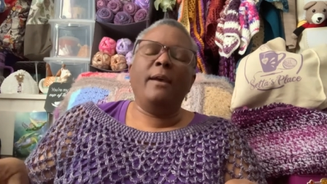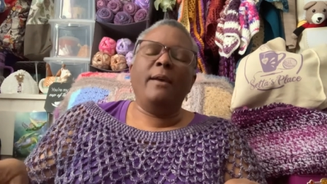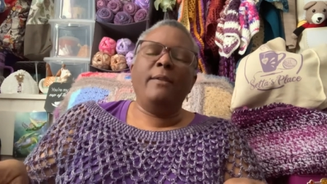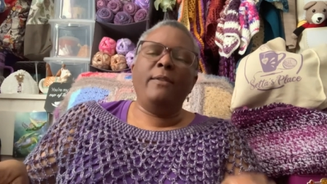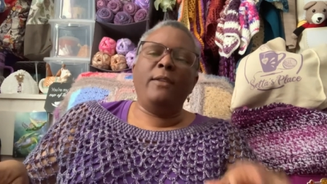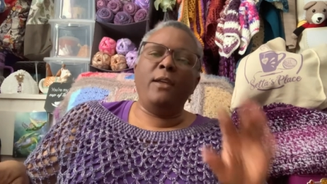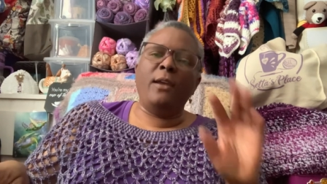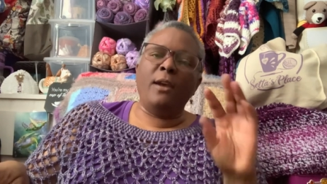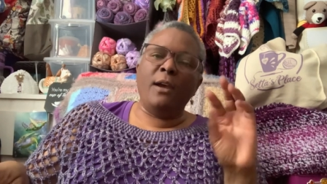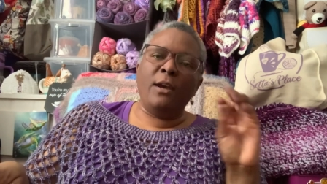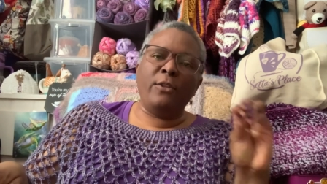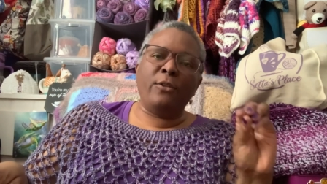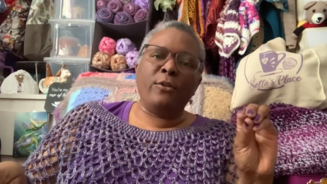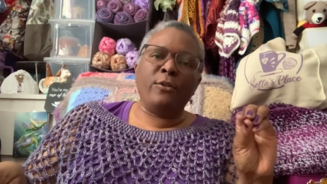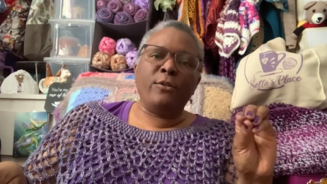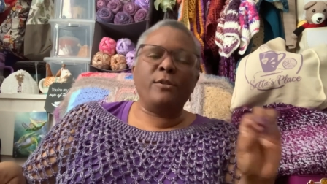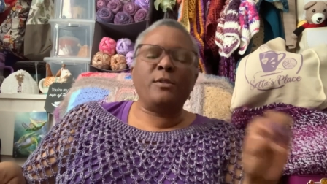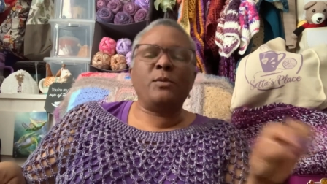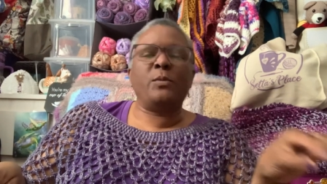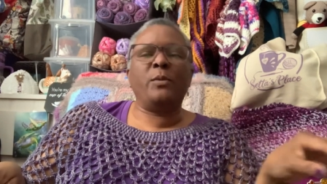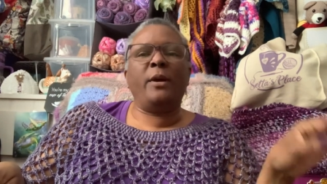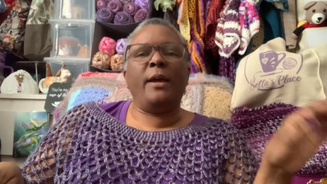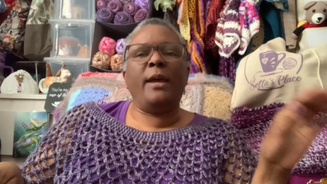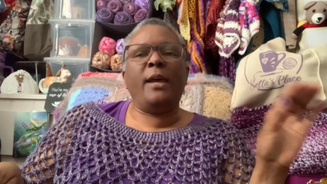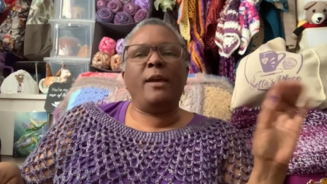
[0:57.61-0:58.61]
The
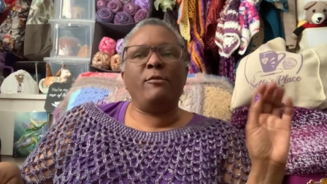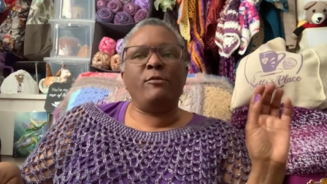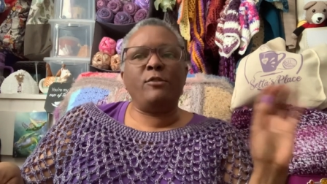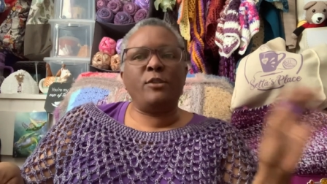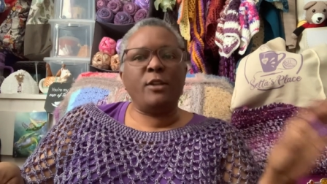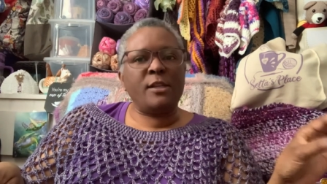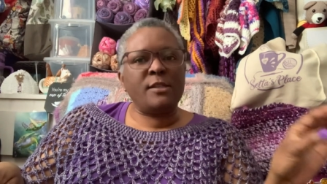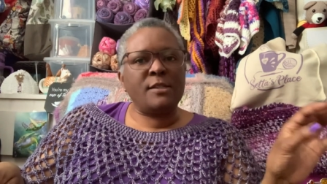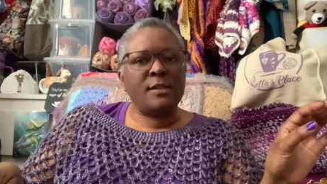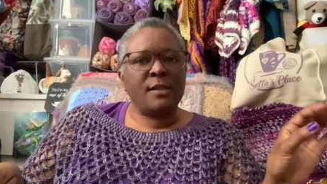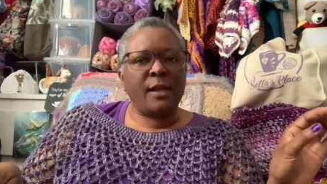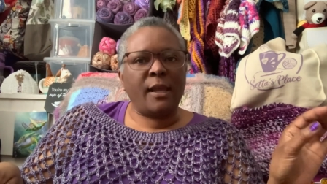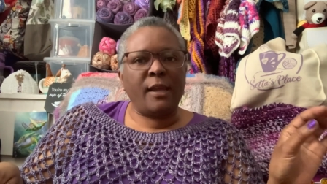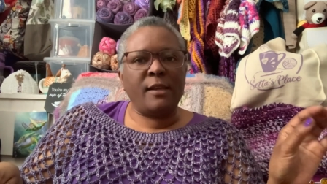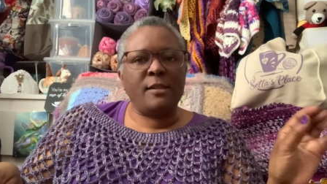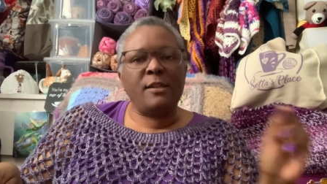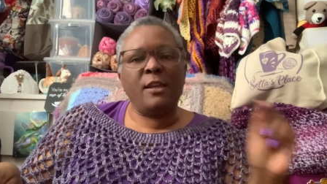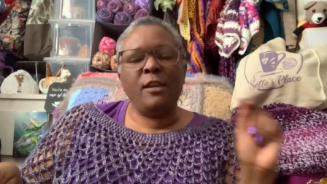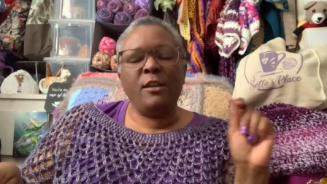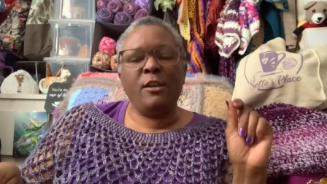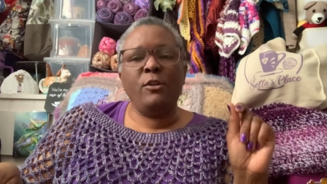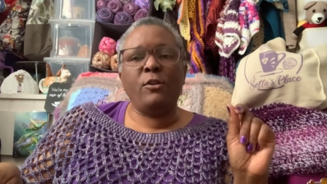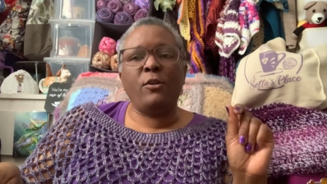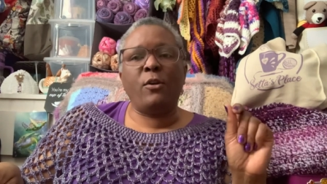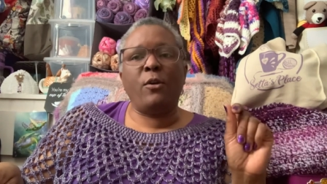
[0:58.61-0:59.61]
others will have just a
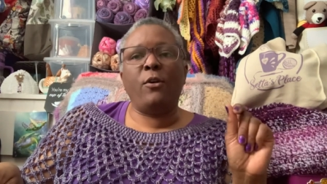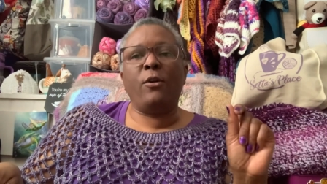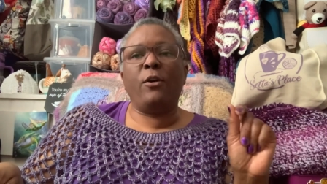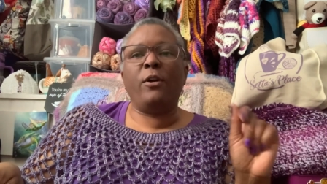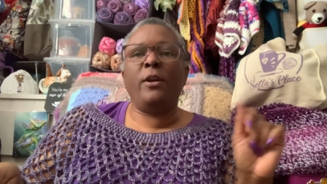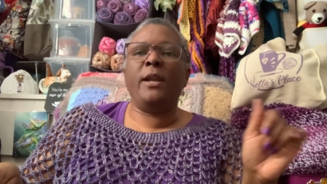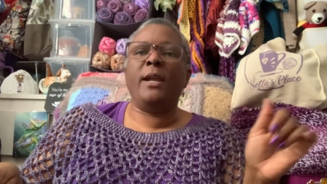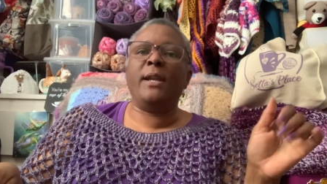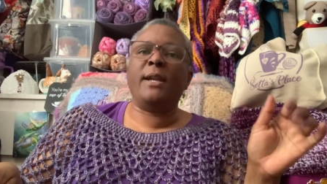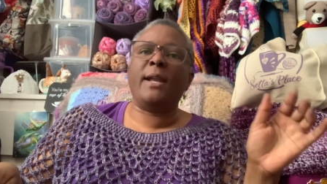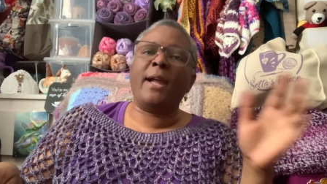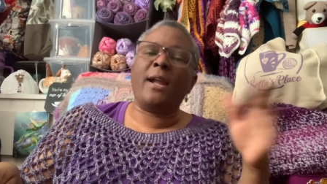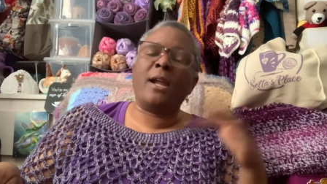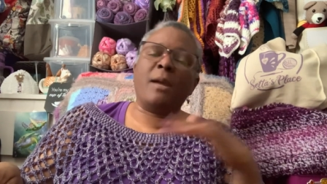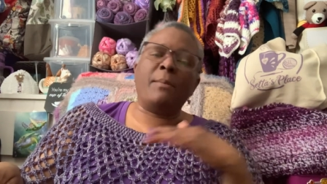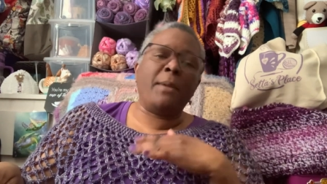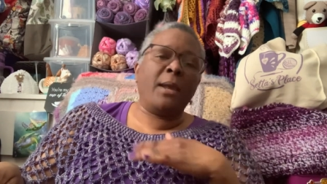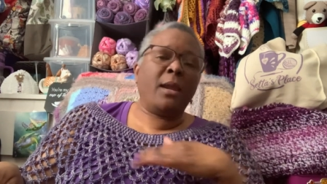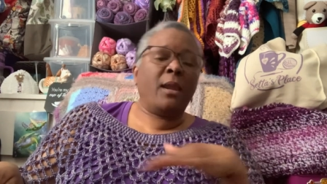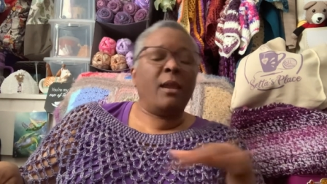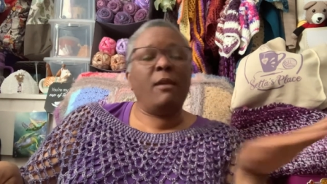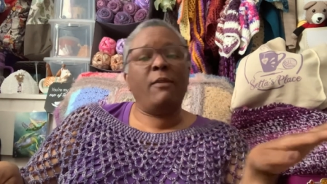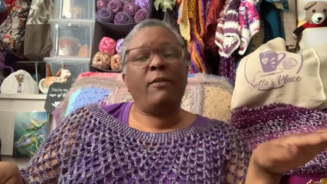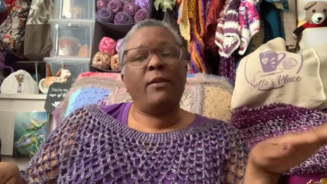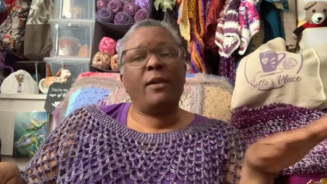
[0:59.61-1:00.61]
skein of yarn, and I can
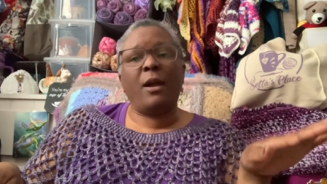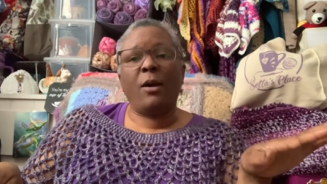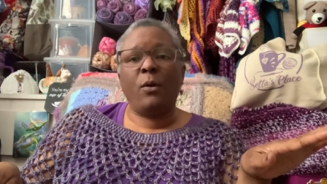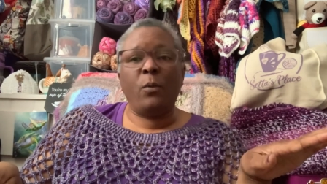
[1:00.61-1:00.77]
make anything I